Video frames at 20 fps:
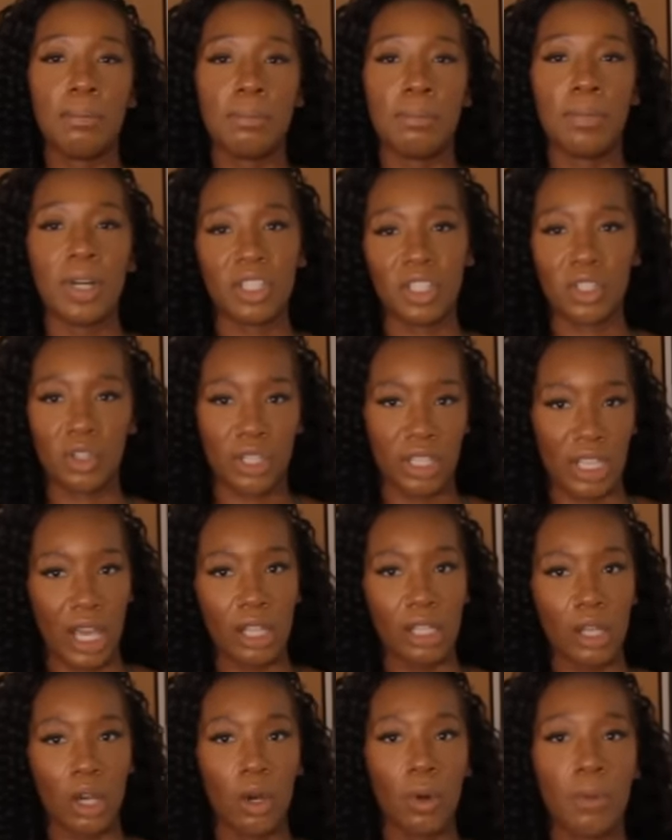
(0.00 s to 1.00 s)
mustard
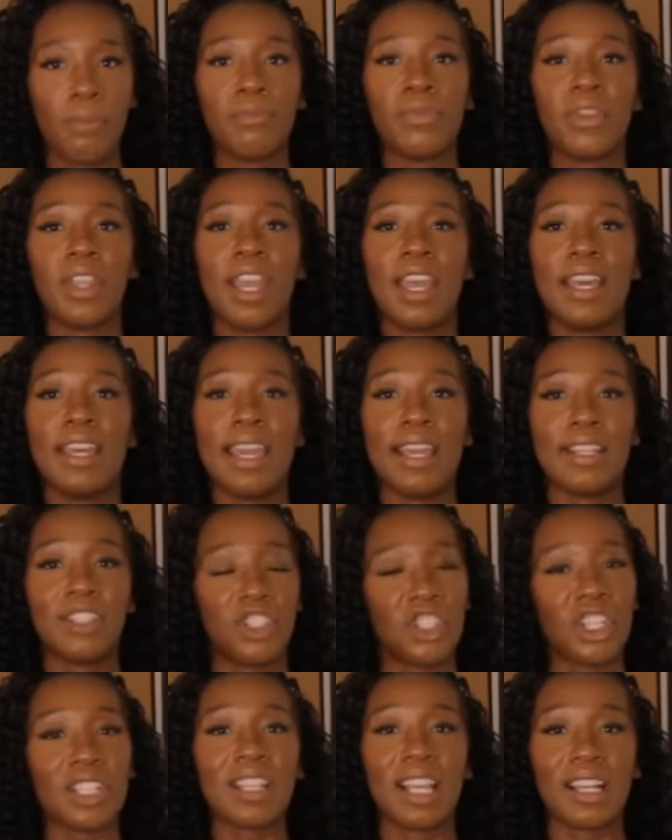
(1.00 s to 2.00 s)
yellow.
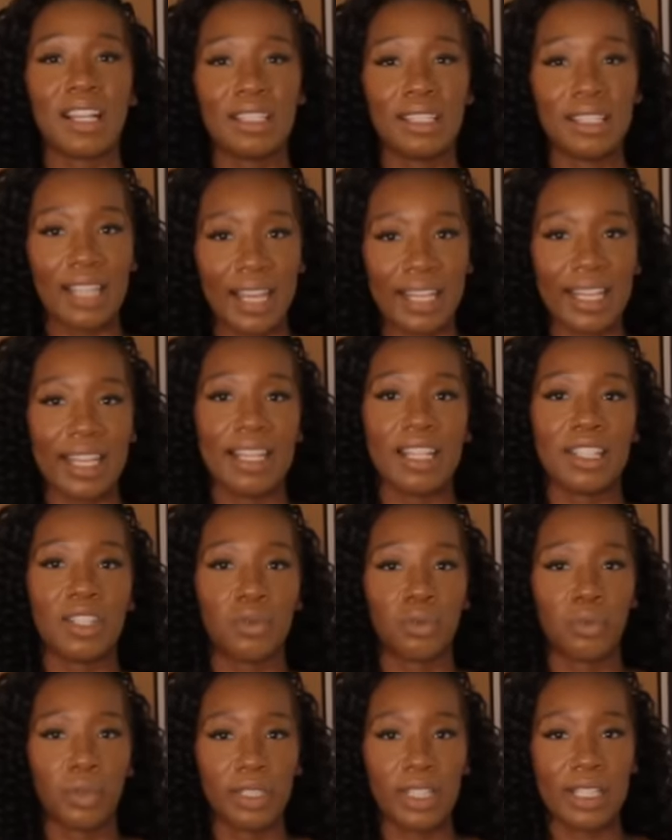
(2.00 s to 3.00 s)
It's just like a legging.
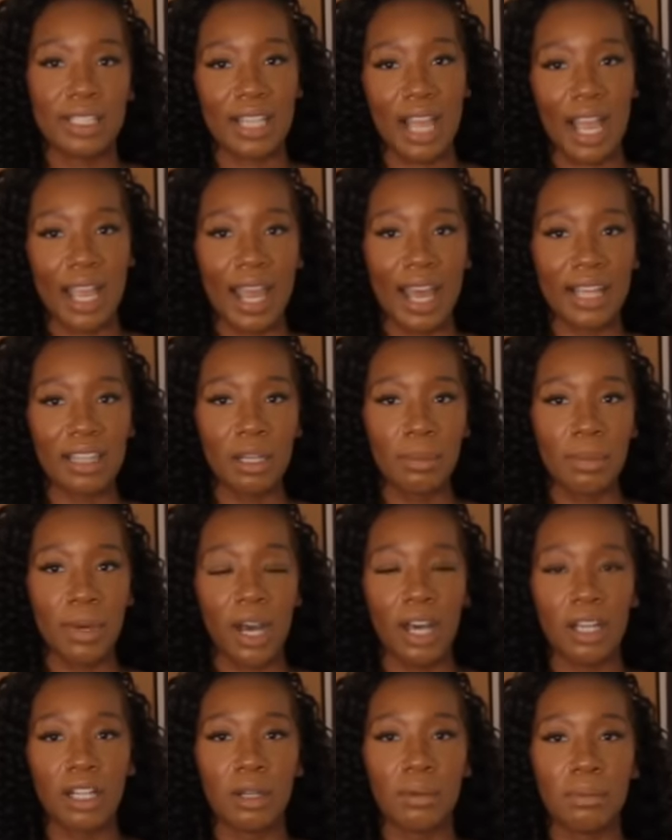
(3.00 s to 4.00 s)
It's really tight at the
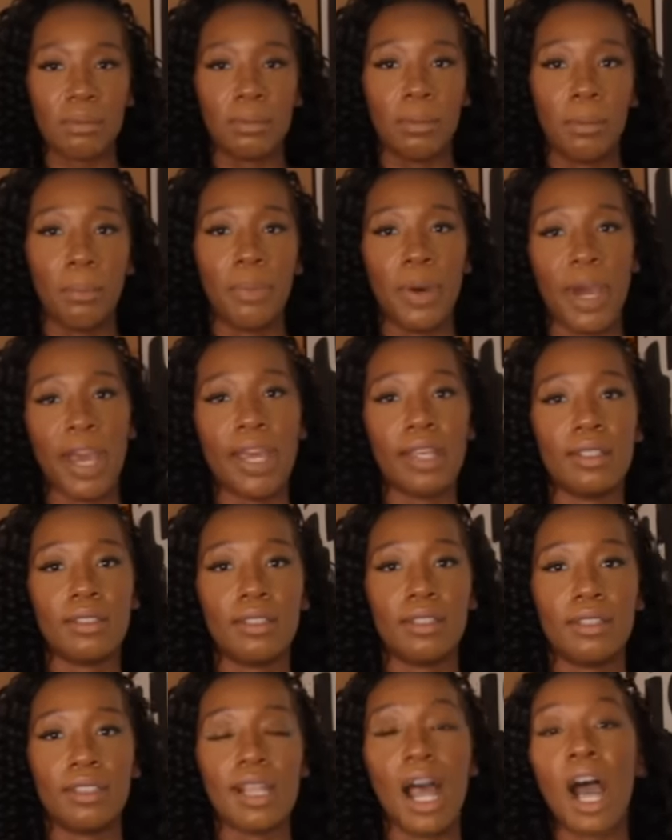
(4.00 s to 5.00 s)
bottom, but
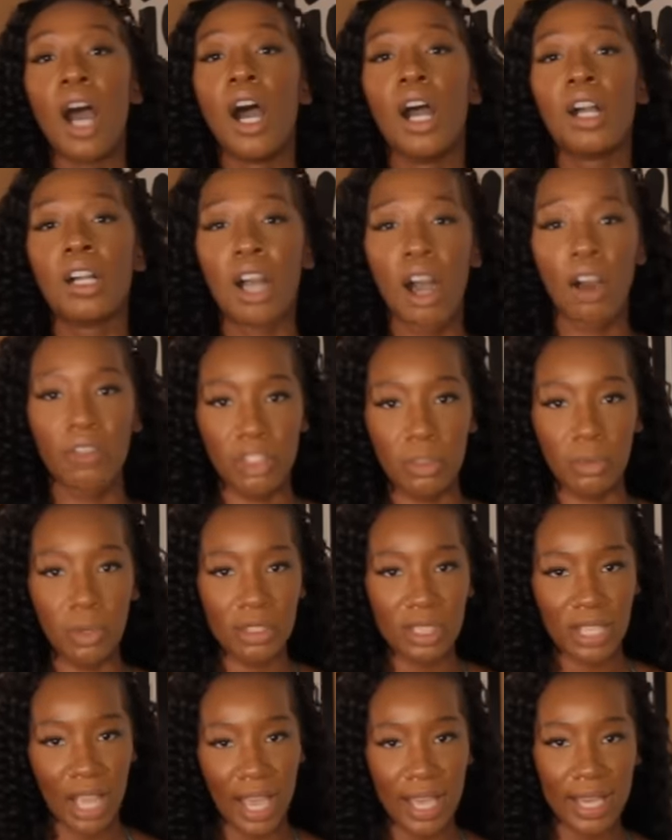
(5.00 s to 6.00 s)
not
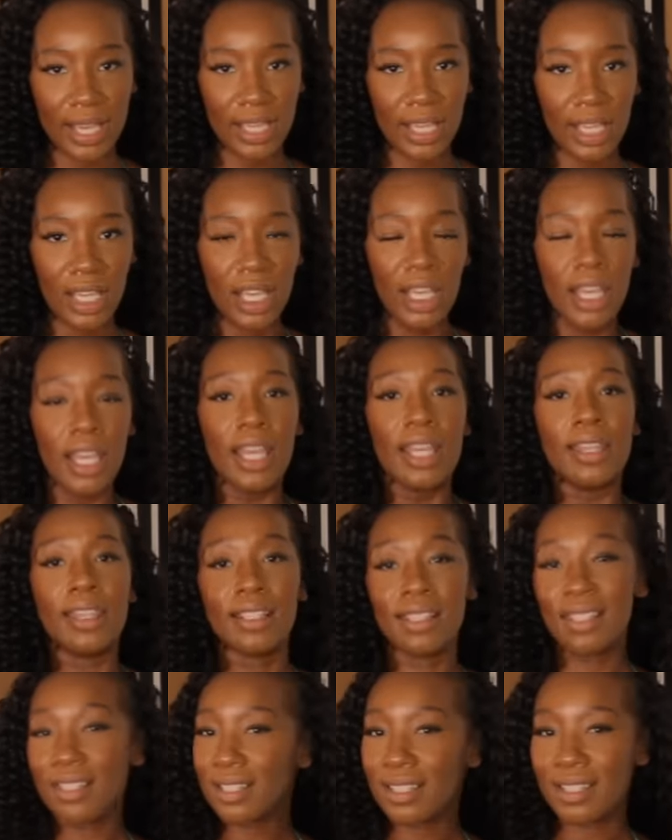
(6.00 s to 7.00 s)
uncomfortable tight.
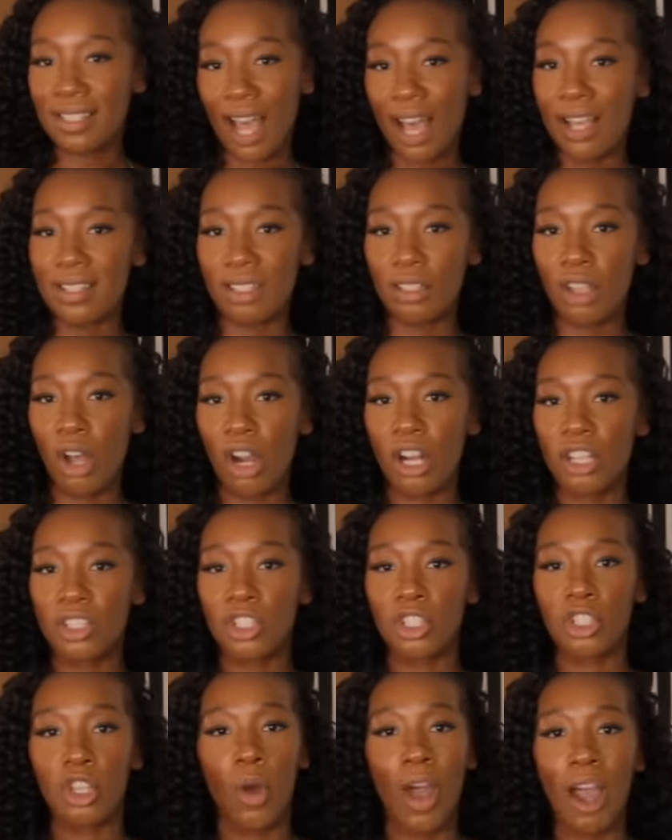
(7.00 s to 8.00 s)
This is a size large,
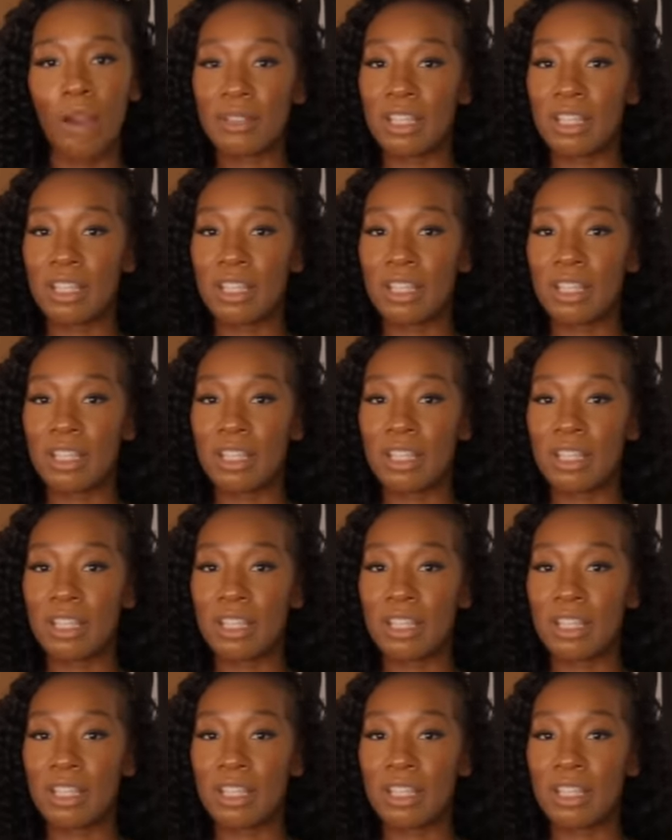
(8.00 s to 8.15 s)
so I